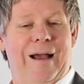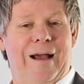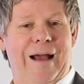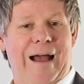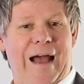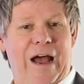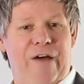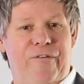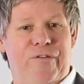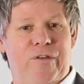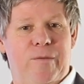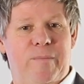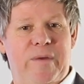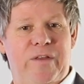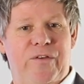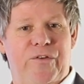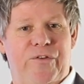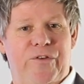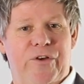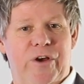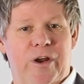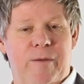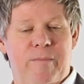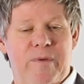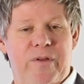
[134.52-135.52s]
have to be
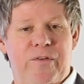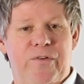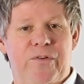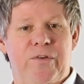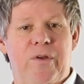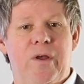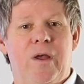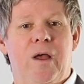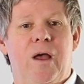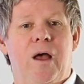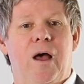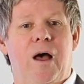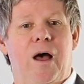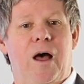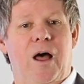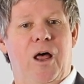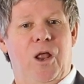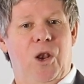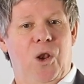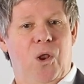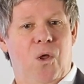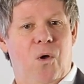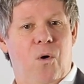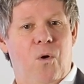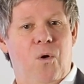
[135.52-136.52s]
determined
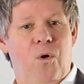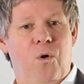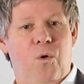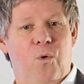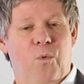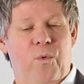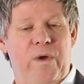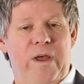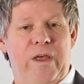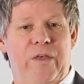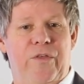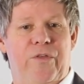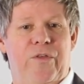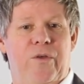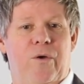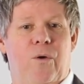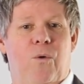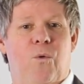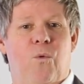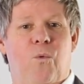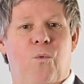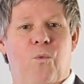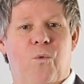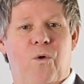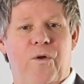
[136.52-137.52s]
along with
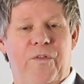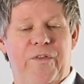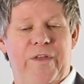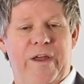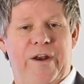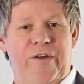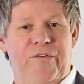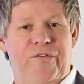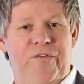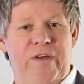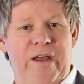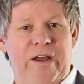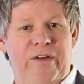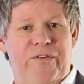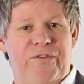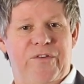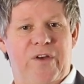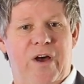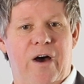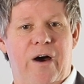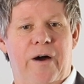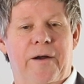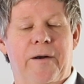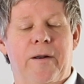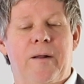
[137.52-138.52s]
what their effects
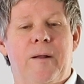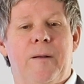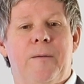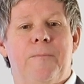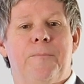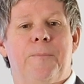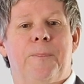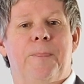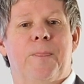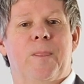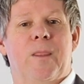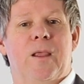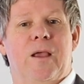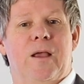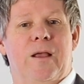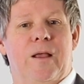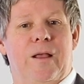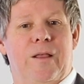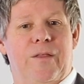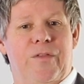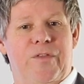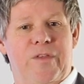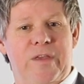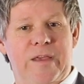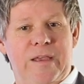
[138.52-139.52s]
are,
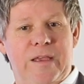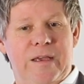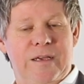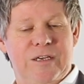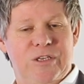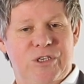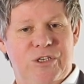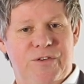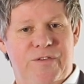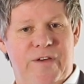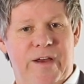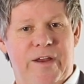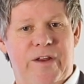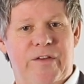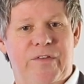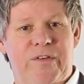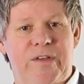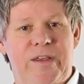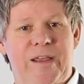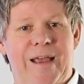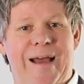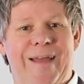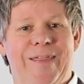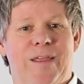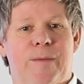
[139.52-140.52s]
the
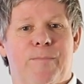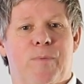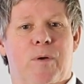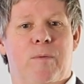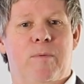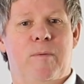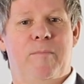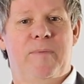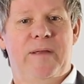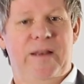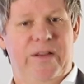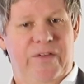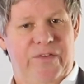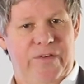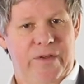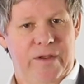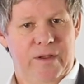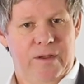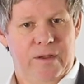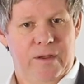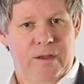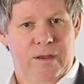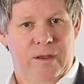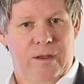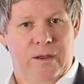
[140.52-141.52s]
severity and the probability.
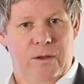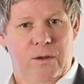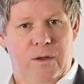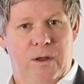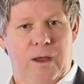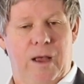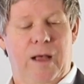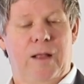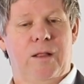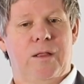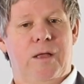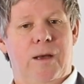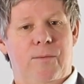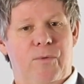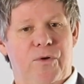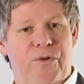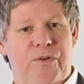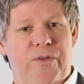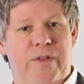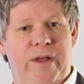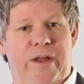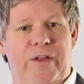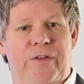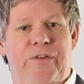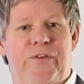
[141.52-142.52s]
I'll come on
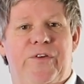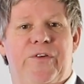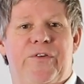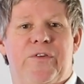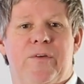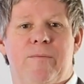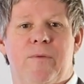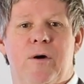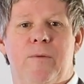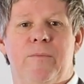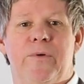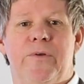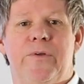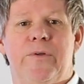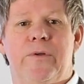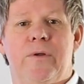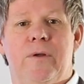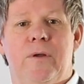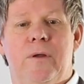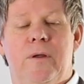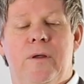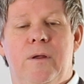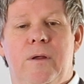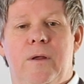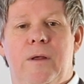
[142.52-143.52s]
to that in just a moment.
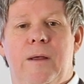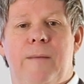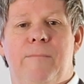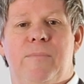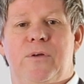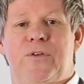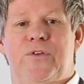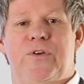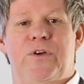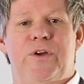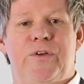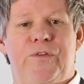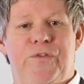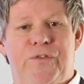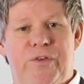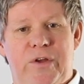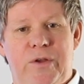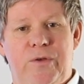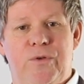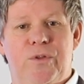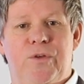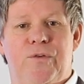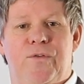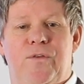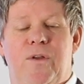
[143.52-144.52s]
But to
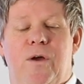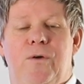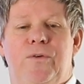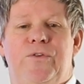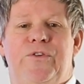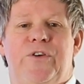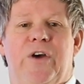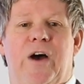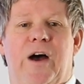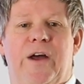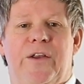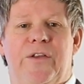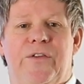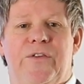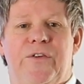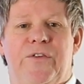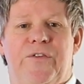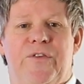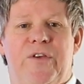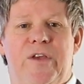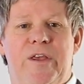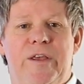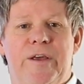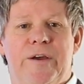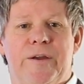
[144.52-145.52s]
continue the flowchart
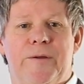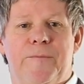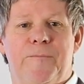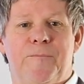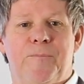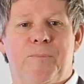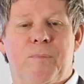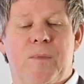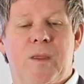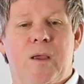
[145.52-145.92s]
that's here,